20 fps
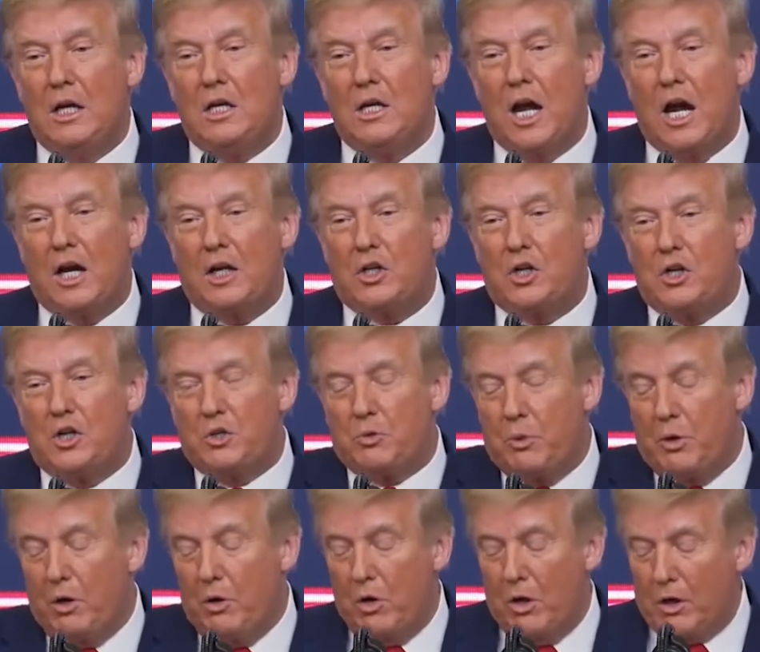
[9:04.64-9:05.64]
doctors,
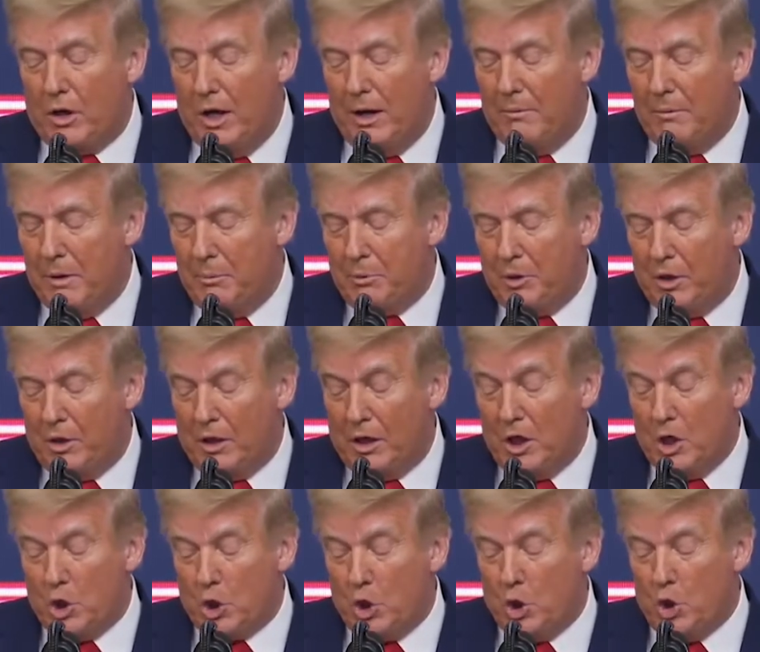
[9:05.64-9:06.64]
we all came up to the
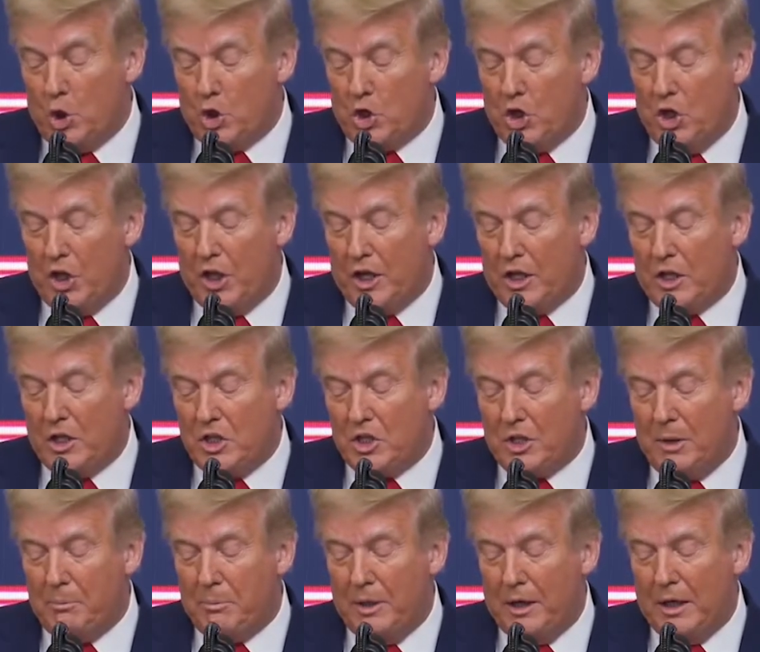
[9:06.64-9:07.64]
conclusion that
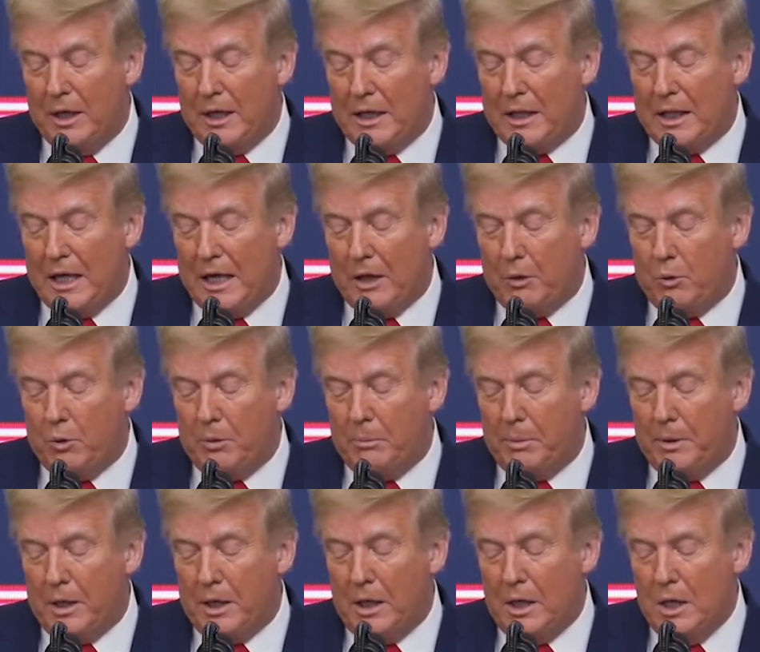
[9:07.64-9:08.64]
something like that would
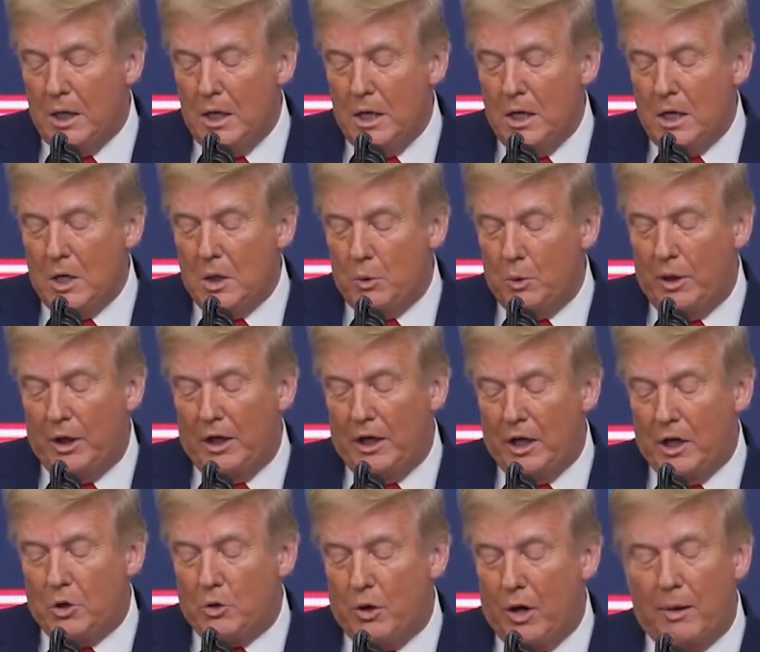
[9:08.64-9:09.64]
be really
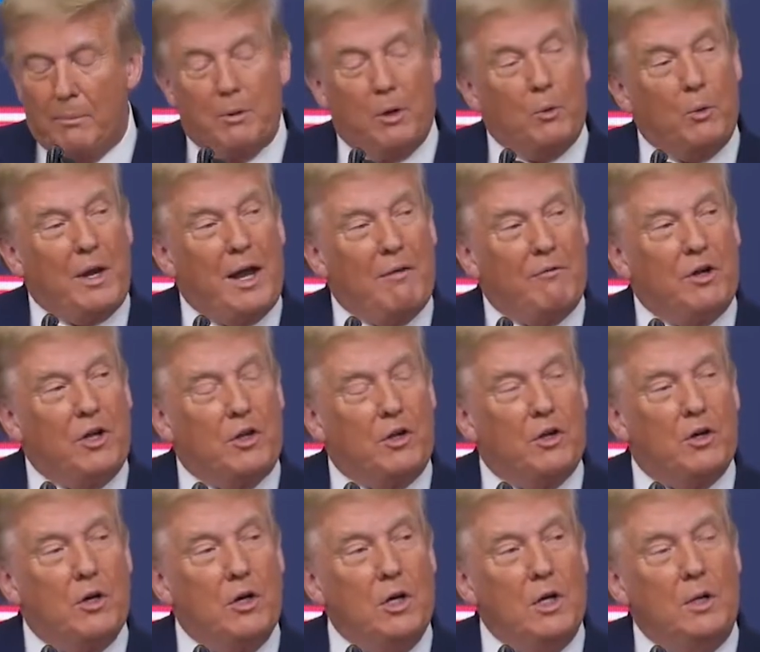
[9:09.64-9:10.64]
incredible. We have
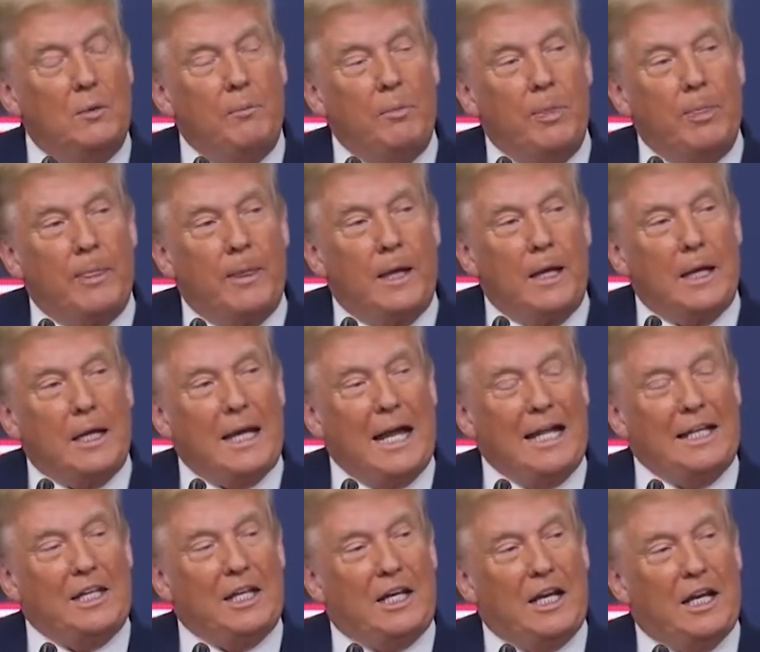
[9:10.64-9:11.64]
other
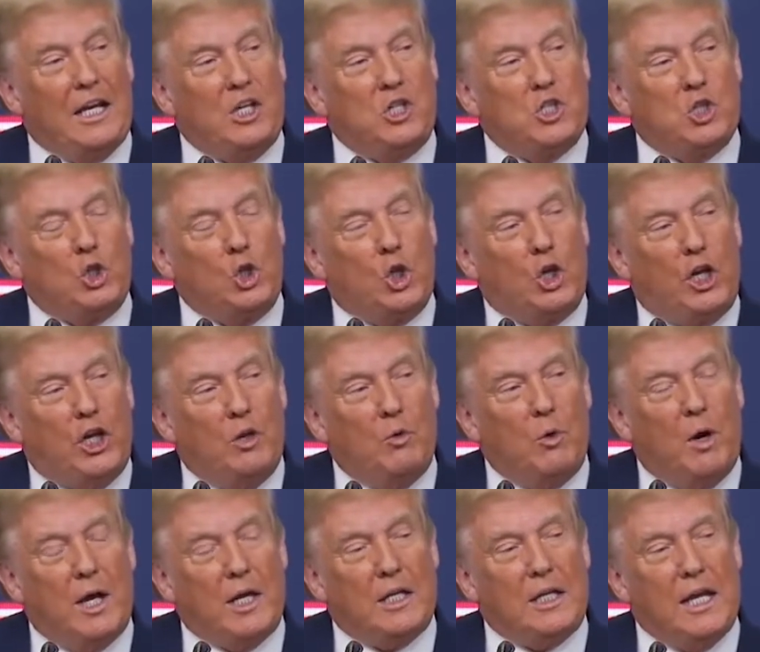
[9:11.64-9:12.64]
candidates looking
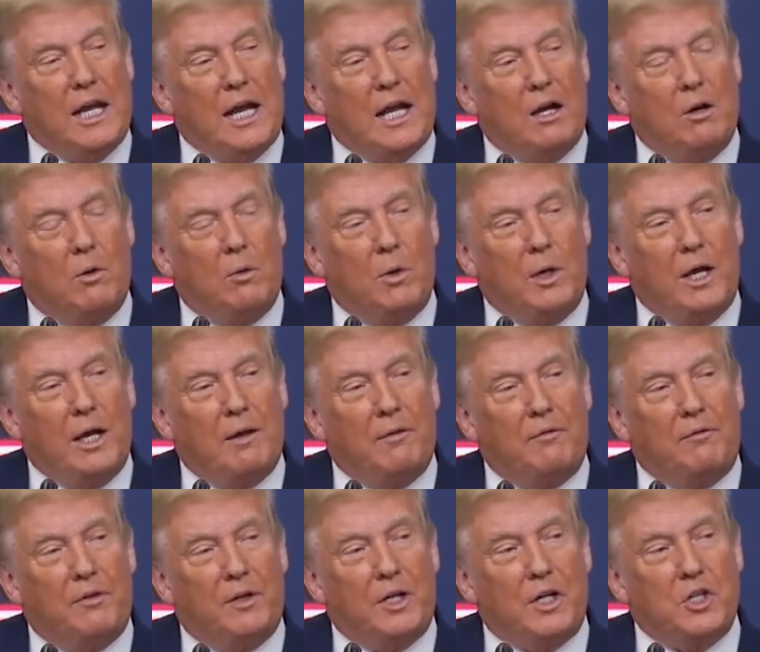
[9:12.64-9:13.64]
right now. We
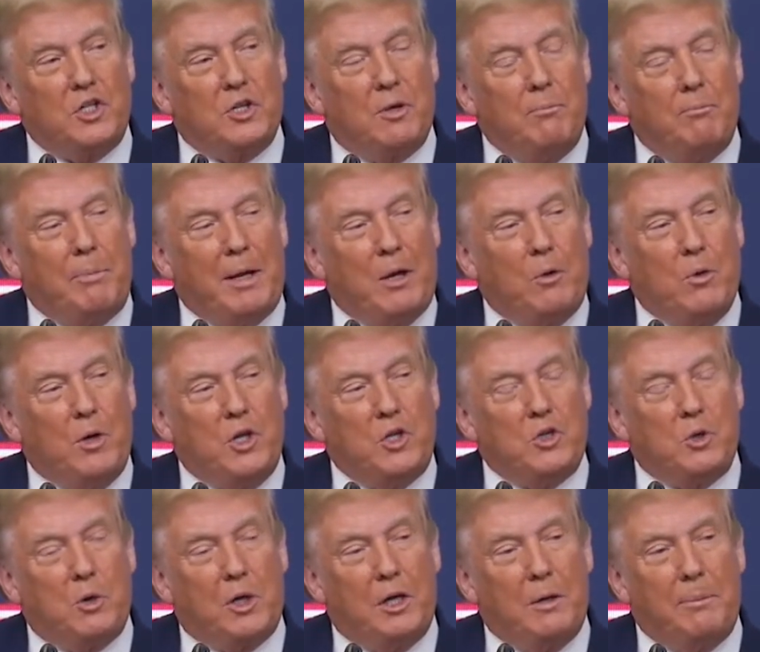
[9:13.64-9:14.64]
have uh, some big ones
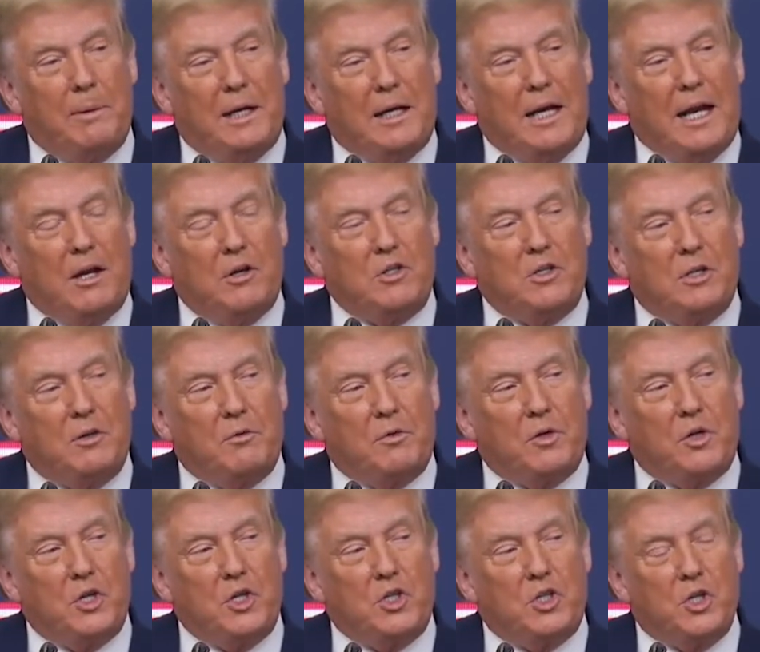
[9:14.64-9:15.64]
that we're going to be announcing
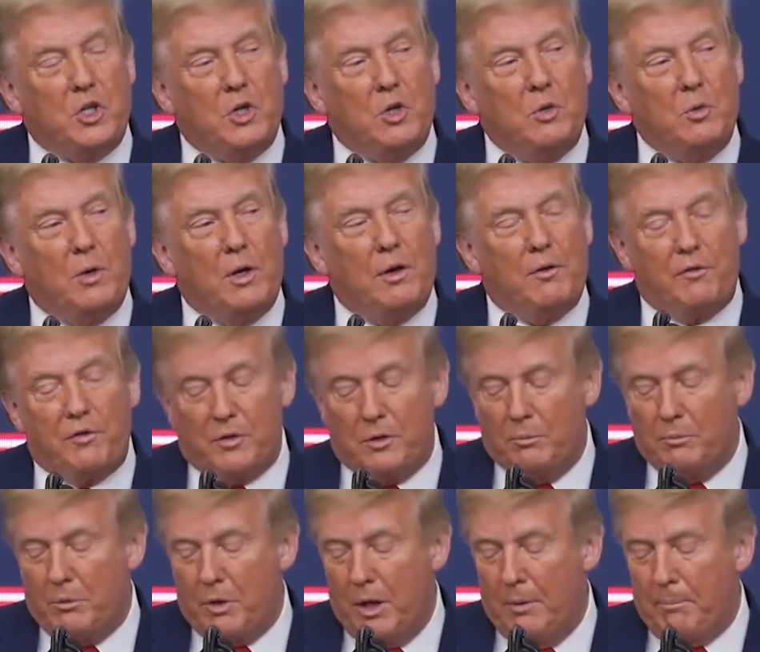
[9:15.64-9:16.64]
very soon. We have
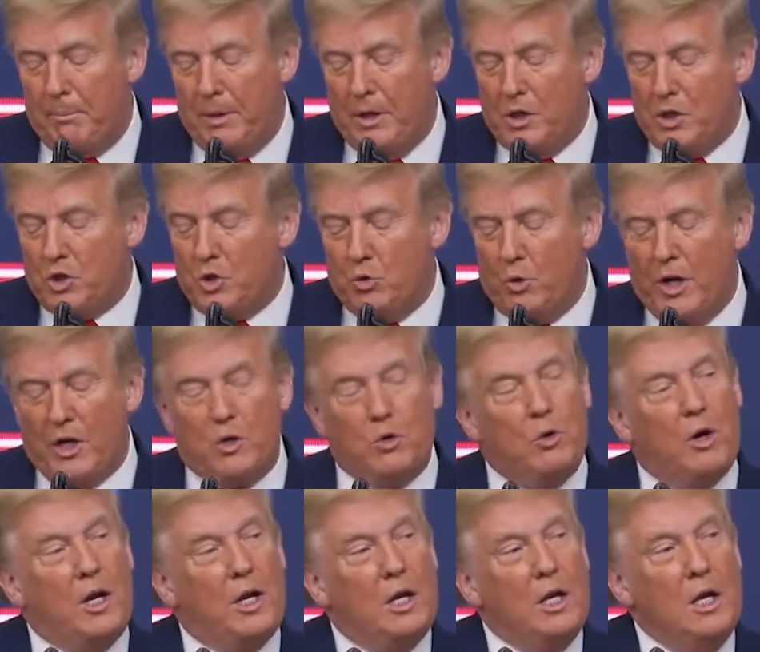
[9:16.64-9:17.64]
some companies, great,
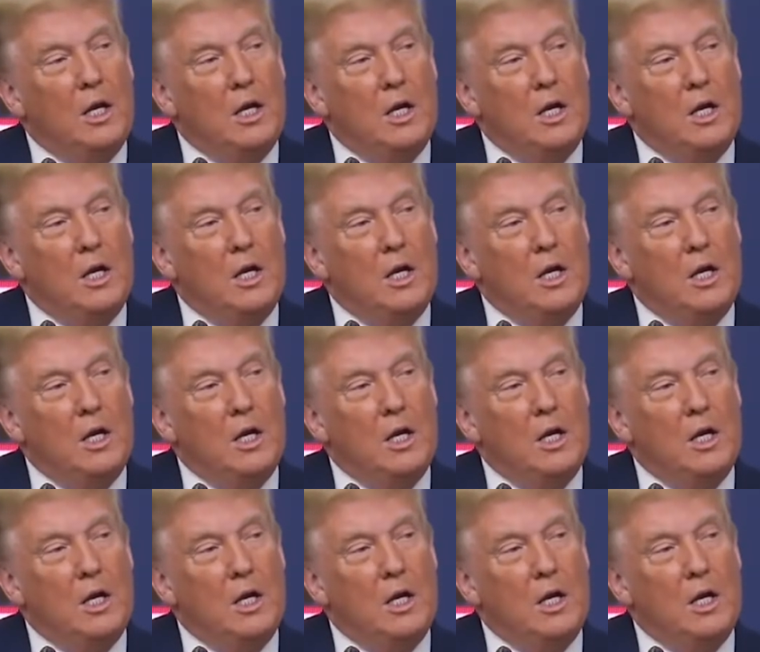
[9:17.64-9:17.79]
great